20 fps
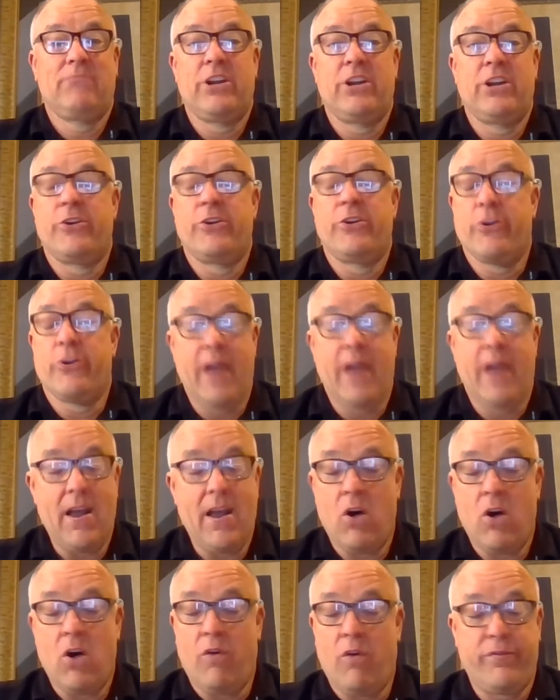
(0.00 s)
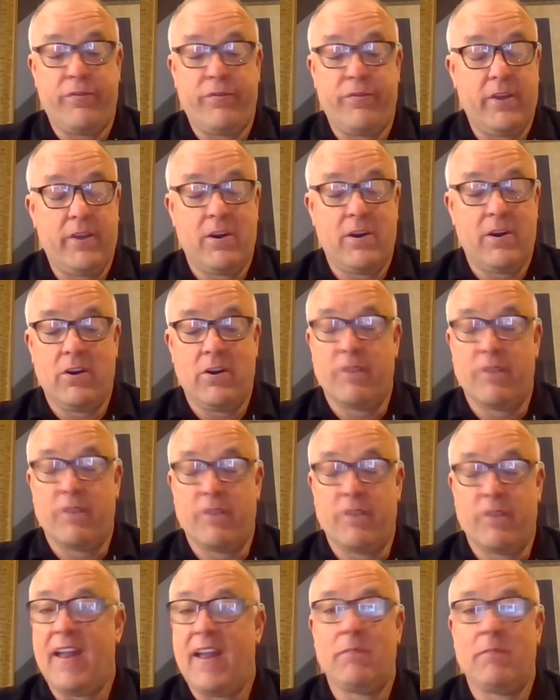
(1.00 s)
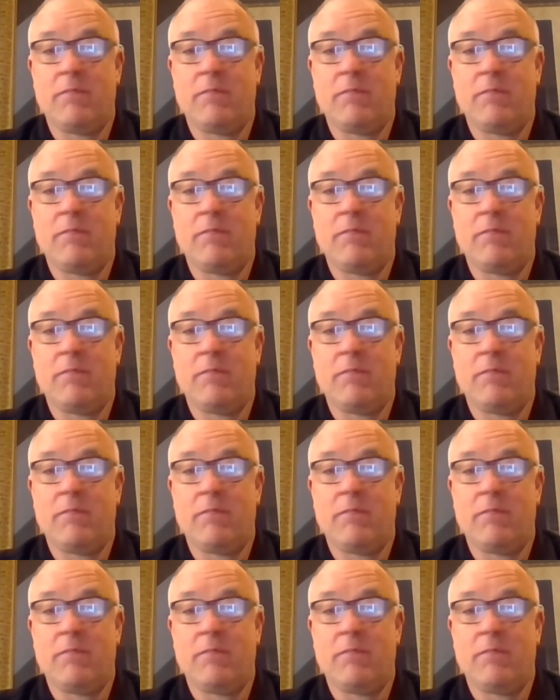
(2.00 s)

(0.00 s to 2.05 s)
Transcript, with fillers: your health, you know, your family,